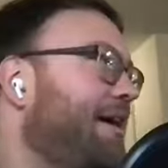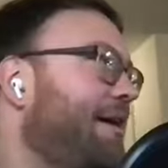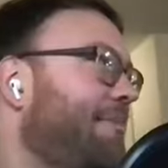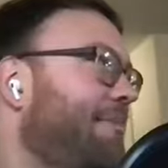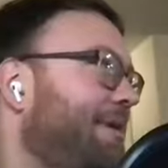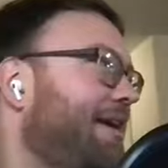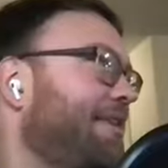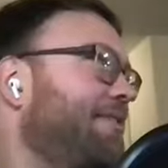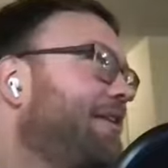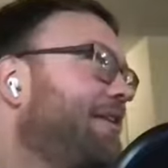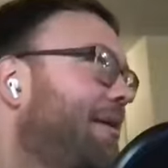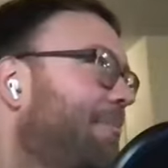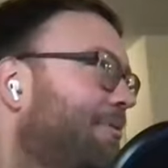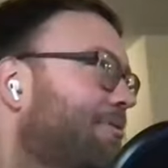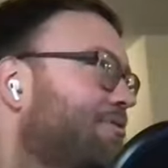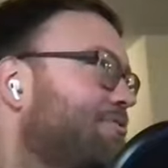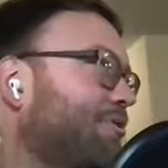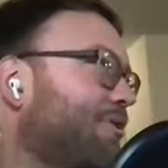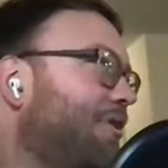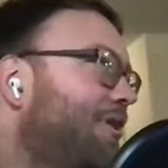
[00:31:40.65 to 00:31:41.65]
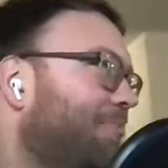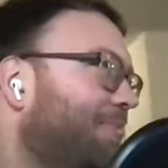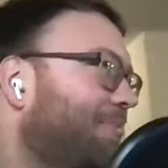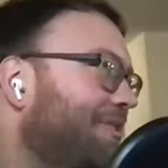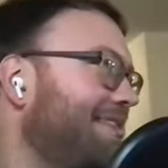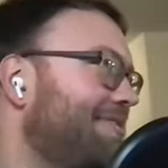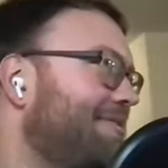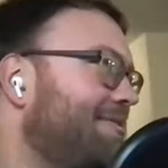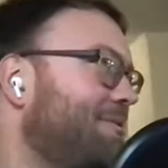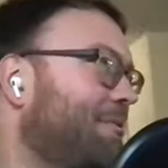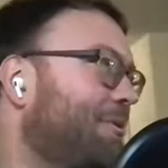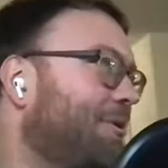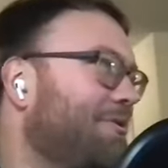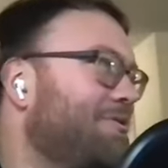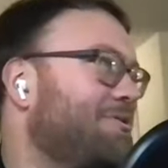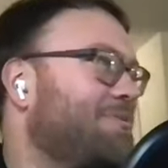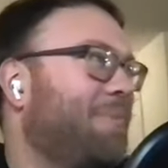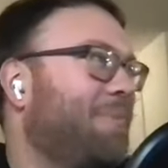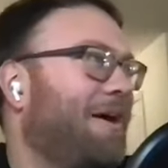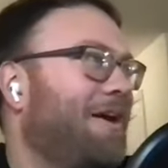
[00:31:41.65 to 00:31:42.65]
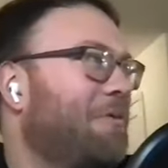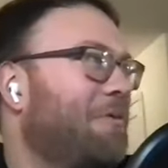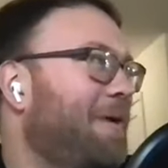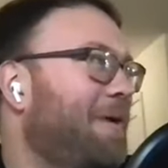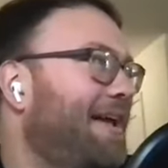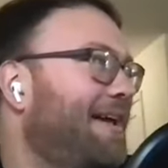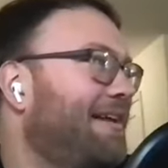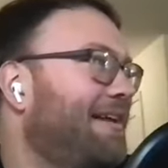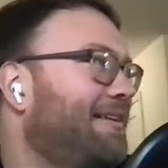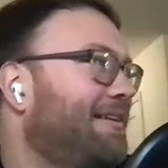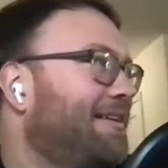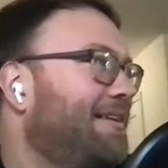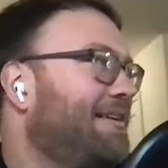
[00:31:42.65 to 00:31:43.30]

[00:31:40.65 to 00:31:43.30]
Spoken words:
I'm getting the numbers wrong, but that's the order. Spider-Man,